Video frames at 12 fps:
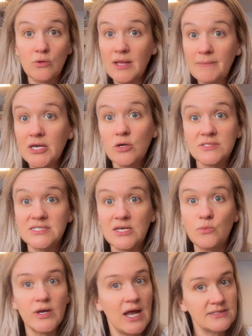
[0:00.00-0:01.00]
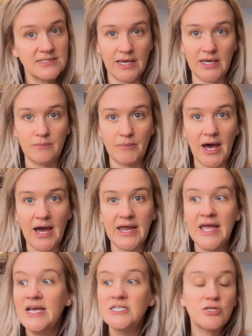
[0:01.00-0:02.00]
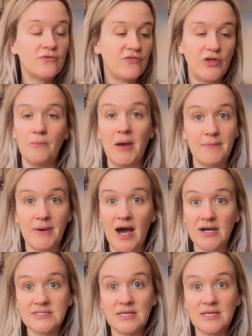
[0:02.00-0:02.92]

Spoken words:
Let me go see what else I can buy to fill my box.